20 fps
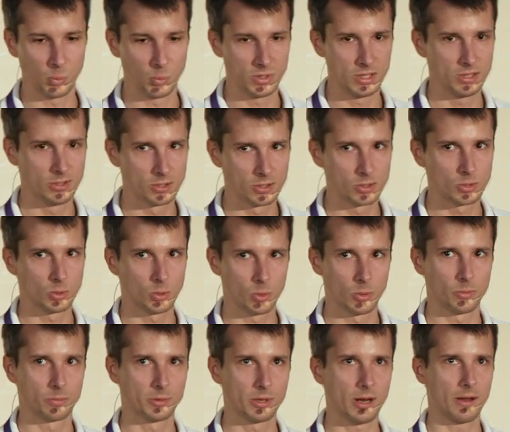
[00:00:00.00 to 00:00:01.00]
we didn't
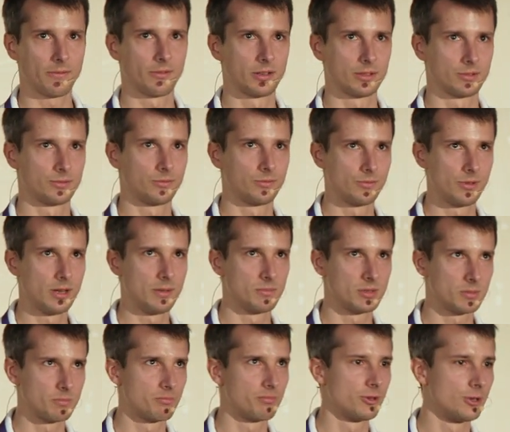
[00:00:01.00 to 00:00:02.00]
saw Kafka
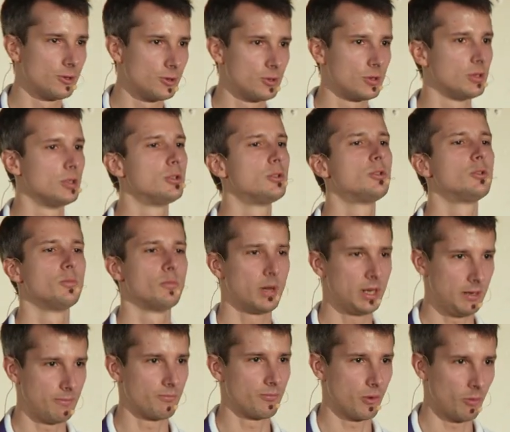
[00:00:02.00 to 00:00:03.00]
Streams producing too
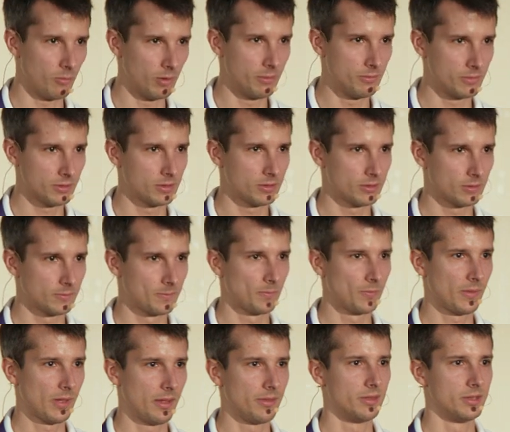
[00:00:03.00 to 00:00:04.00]
many problems
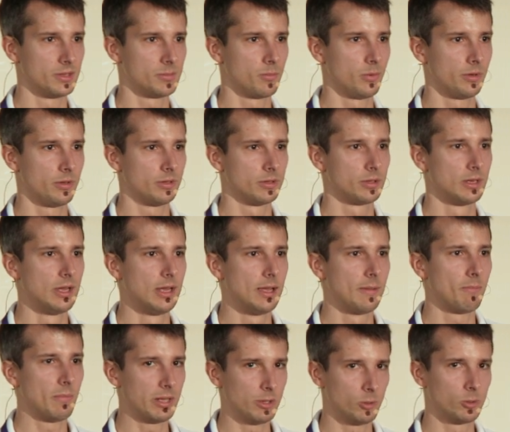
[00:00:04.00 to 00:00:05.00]
at this point.
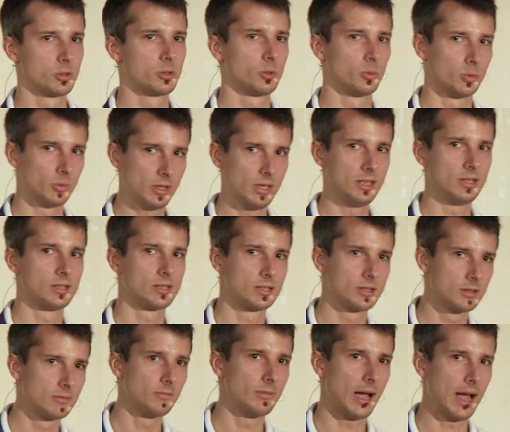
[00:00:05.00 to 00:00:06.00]
But also it's,
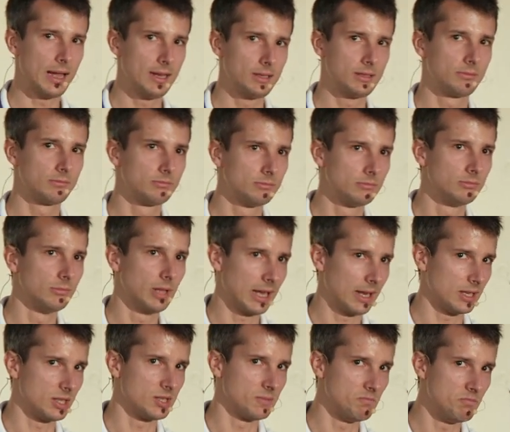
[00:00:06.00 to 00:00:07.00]
I,
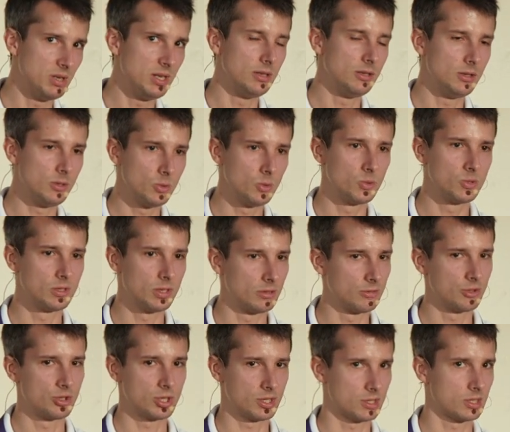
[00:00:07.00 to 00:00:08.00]
like it's being used
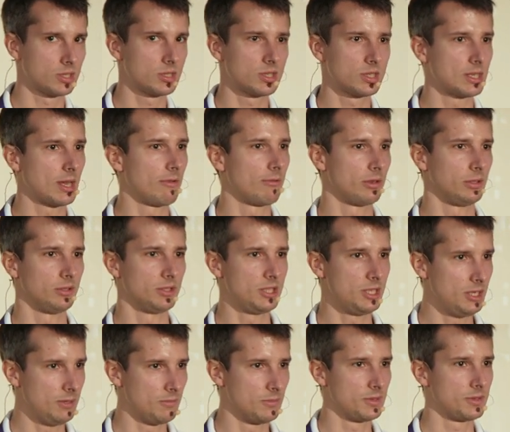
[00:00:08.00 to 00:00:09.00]
in just several
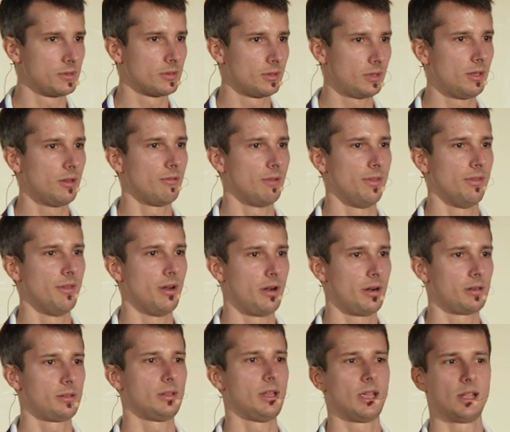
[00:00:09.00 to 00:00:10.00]
teams here and
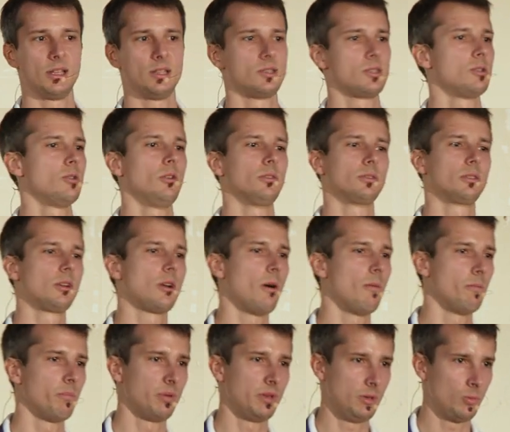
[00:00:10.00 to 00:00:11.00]
there. Like it's not
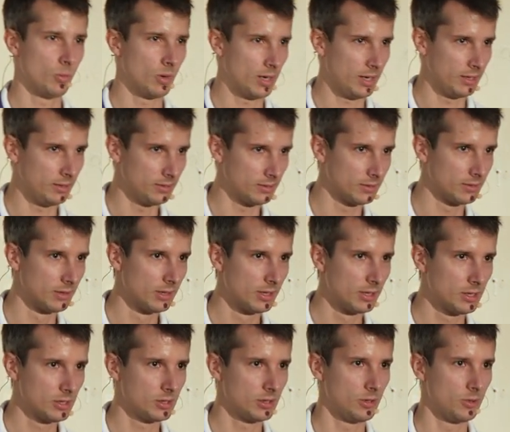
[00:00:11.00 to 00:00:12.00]
company-wide
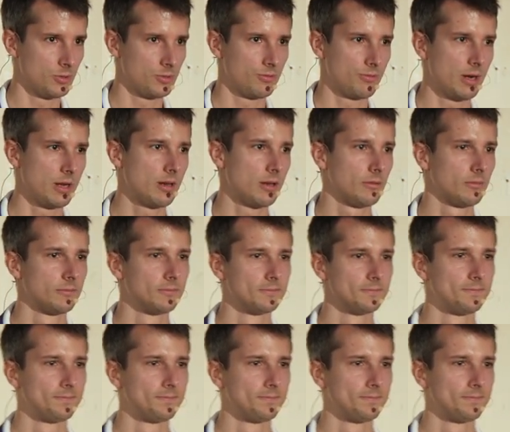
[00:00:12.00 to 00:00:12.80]
solution right now.